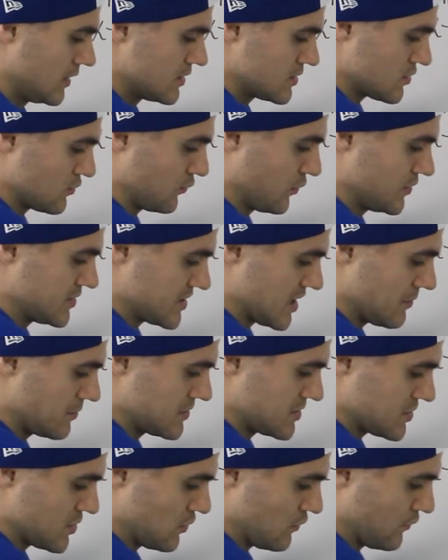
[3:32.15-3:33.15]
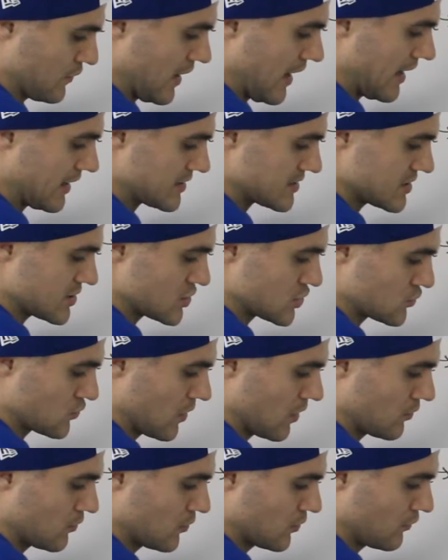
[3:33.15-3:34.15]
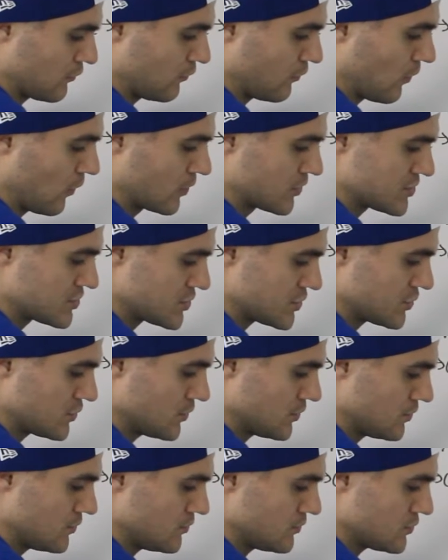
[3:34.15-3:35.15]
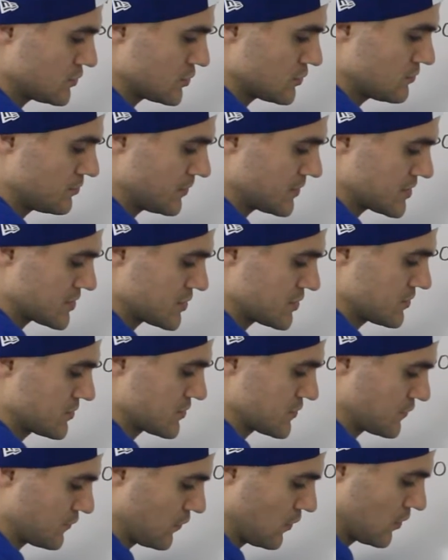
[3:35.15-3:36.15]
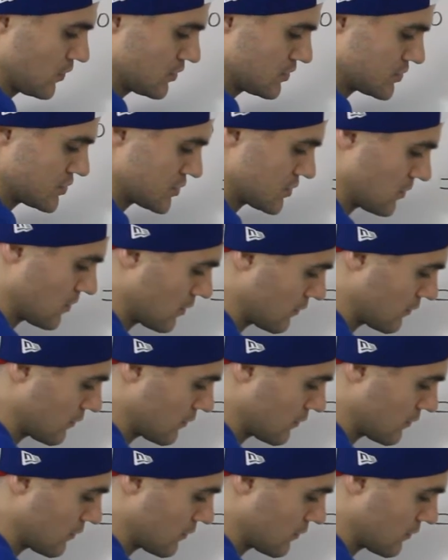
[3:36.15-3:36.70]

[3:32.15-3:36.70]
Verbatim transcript: So if we sub in 0 for x, the square root of 4 is 2, 2 plus 2 is 4, so